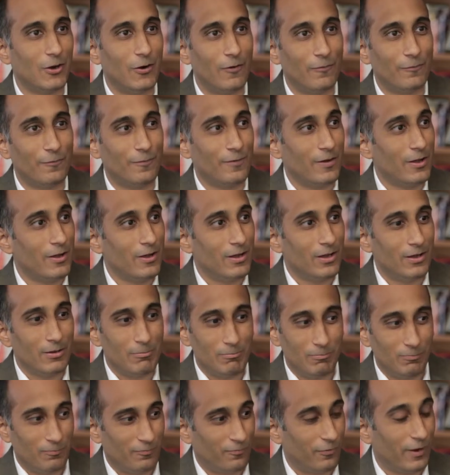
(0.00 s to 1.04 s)
of
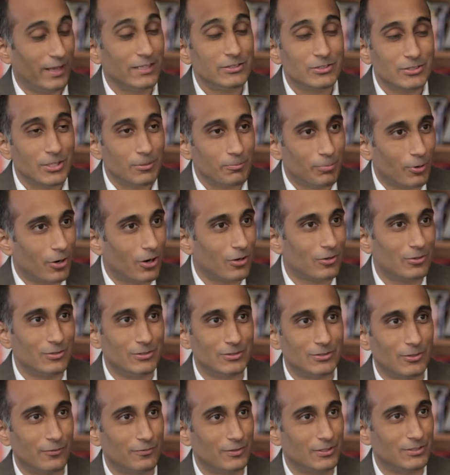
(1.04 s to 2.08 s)
friends and
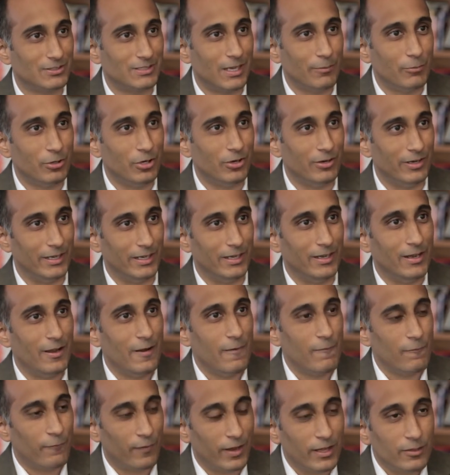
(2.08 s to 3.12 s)
partners of the seminary,
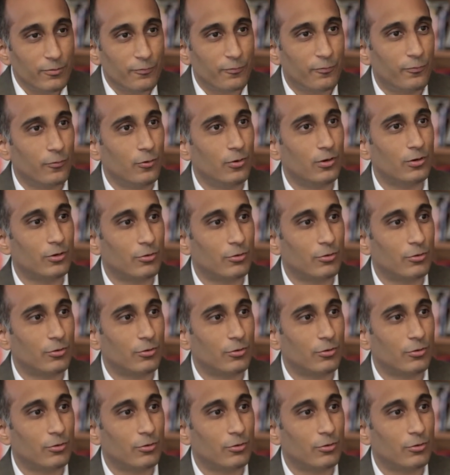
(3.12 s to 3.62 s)
faithful